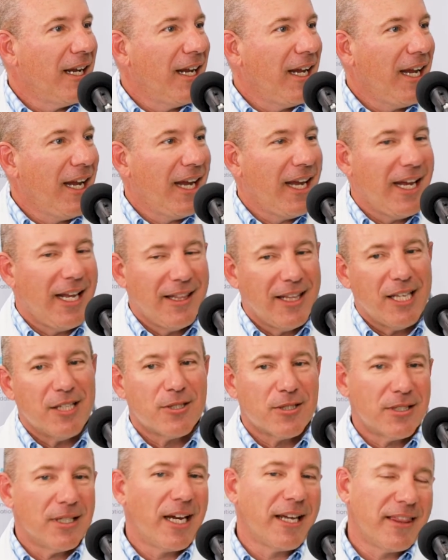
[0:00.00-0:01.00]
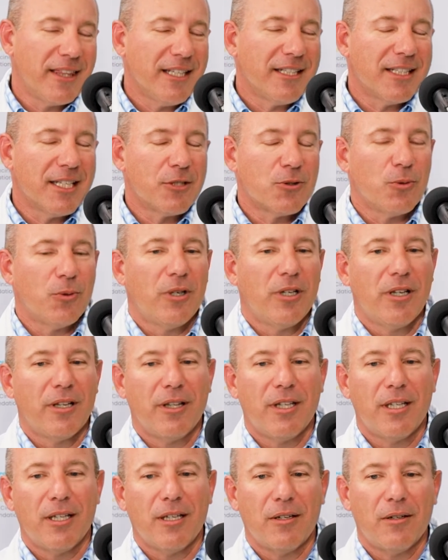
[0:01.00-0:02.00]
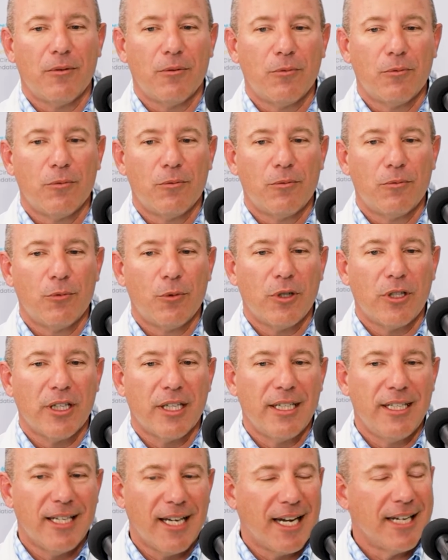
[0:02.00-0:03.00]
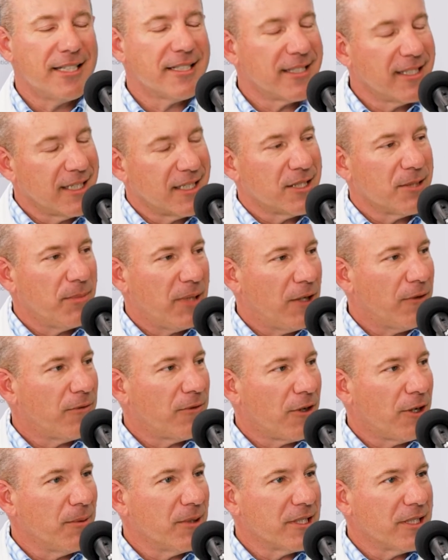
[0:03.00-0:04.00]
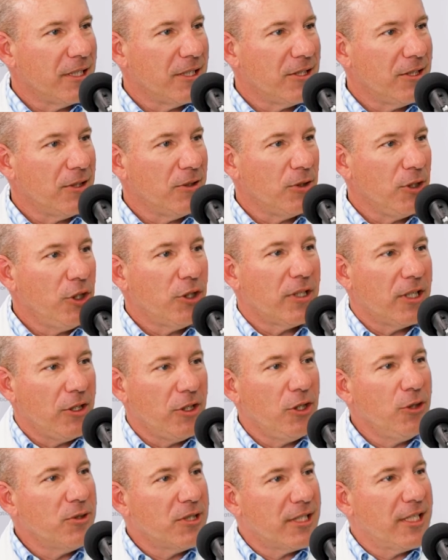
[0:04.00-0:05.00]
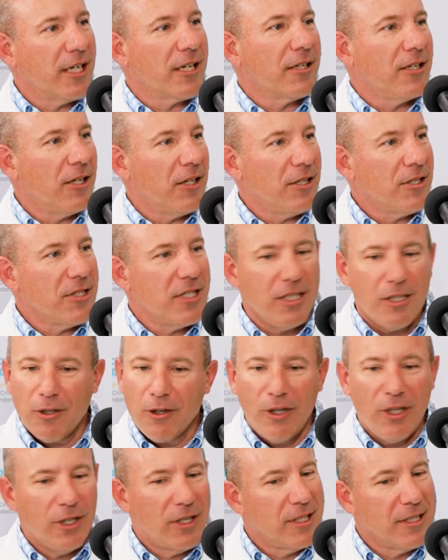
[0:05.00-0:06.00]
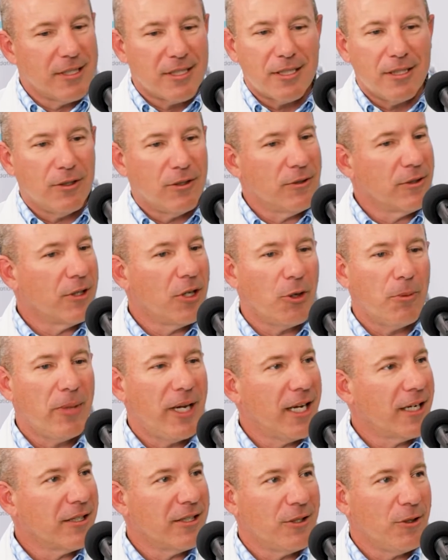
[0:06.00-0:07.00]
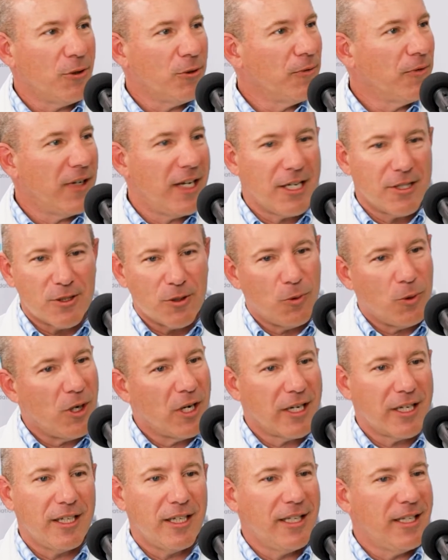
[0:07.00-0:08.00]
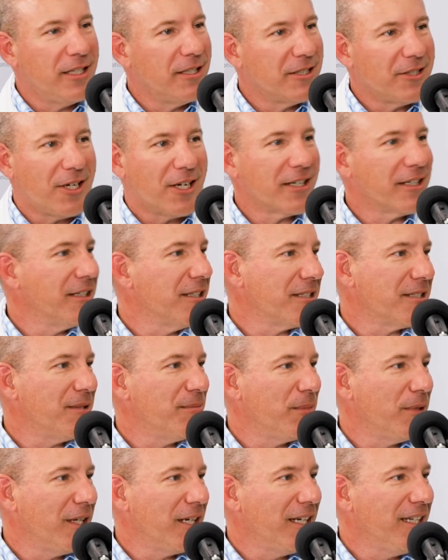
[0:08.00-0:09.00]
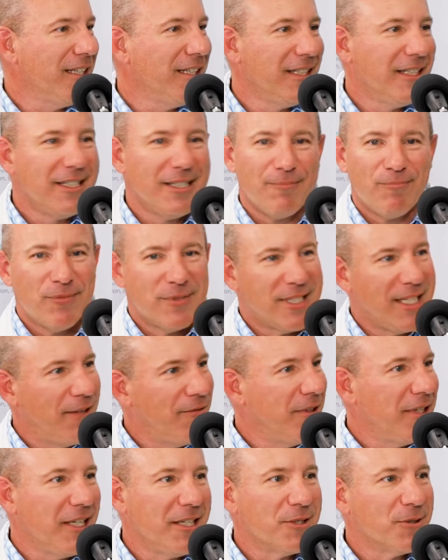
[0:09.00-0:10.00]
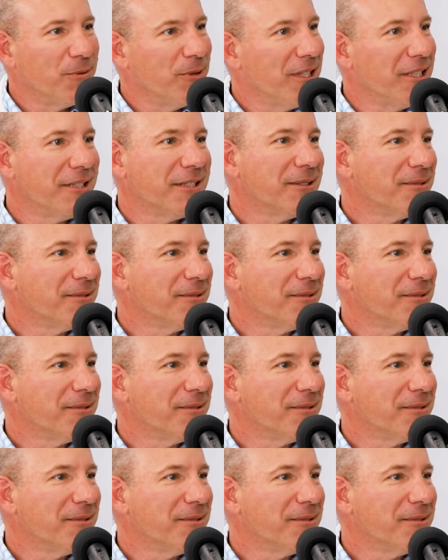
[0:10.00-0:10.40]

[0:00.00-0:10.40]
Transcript: And I think that's one of the really nice things about pharmacy too. You can use technology, or you can still go back to the old-fashioned walking in and talking to somebody 7 days a week.